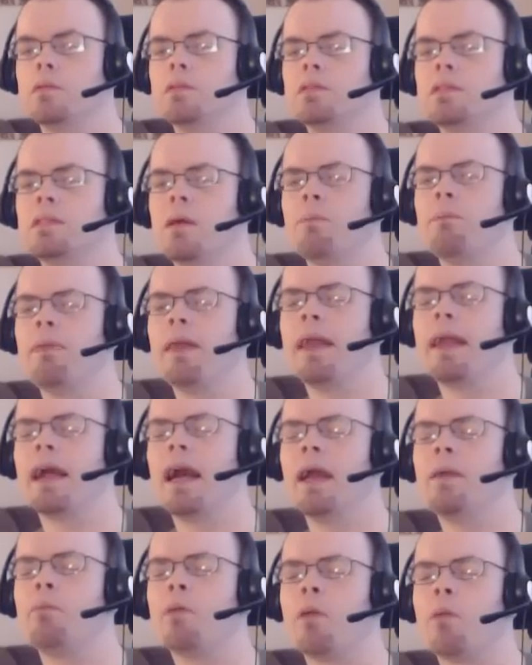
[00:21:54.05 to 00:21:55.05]
something
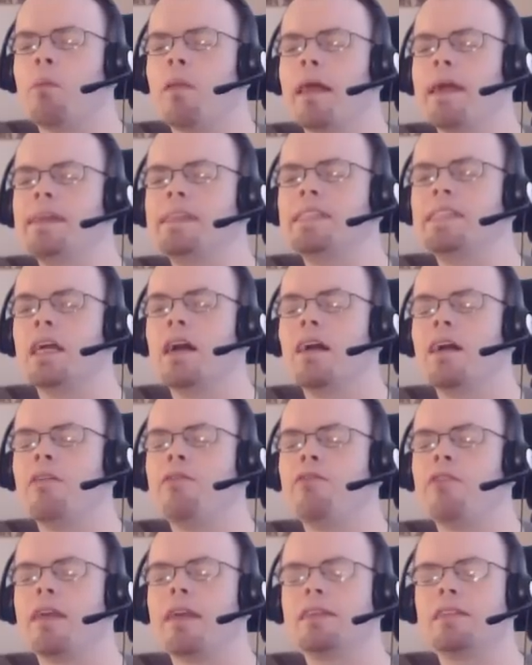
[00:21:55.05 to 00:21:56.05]
hyperplasia. I
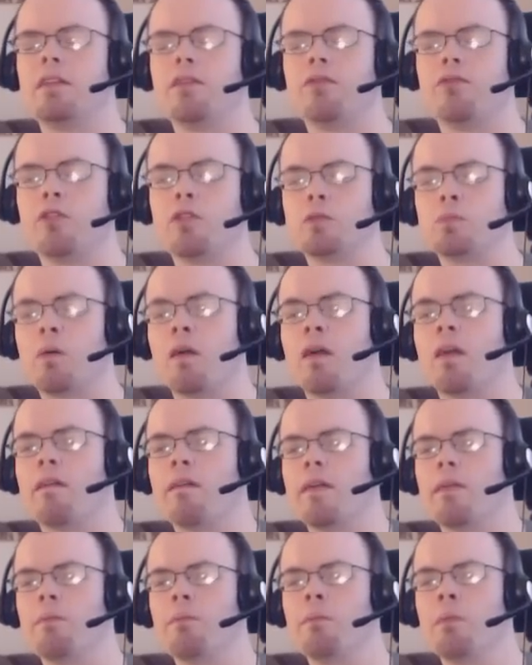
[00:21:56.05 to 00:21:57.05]
forget the first part of
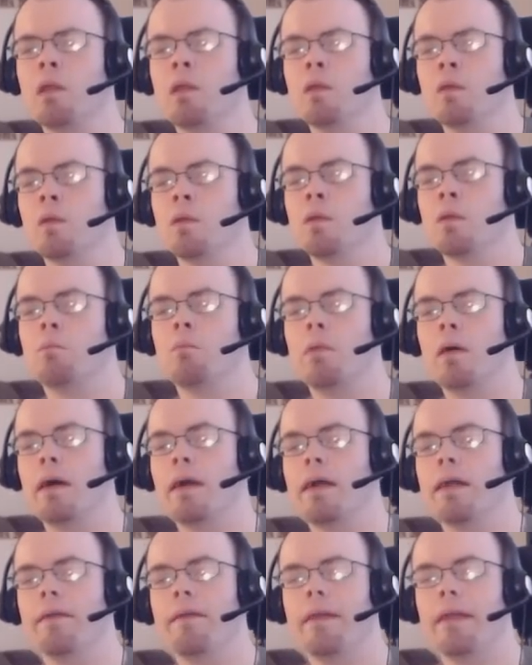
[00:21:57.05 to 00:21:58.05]
it.
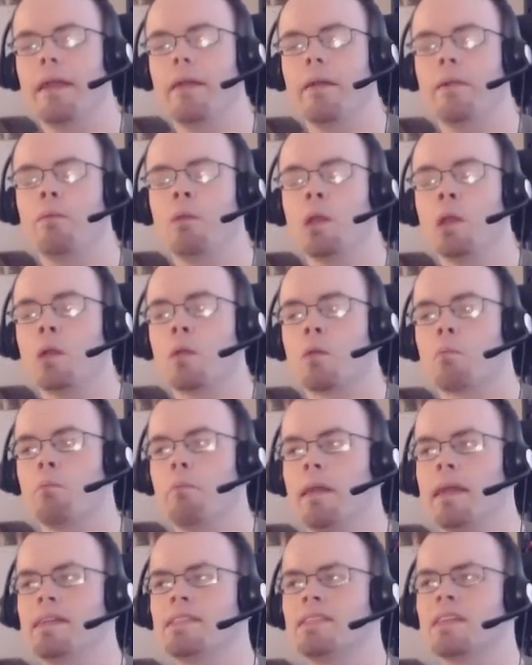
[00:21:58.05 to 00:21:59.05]
But
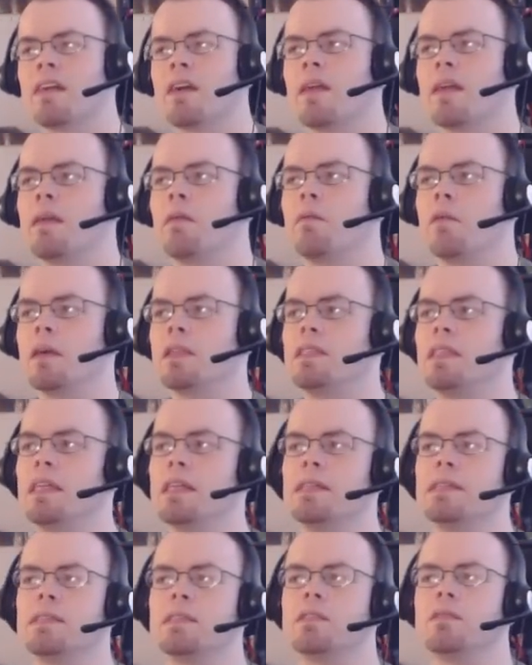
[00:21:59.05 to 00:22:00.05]
basically what
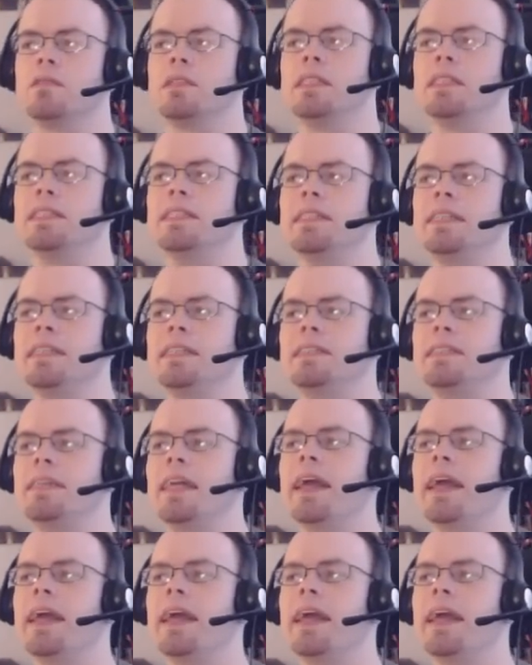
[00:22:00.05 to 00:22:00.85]
this disease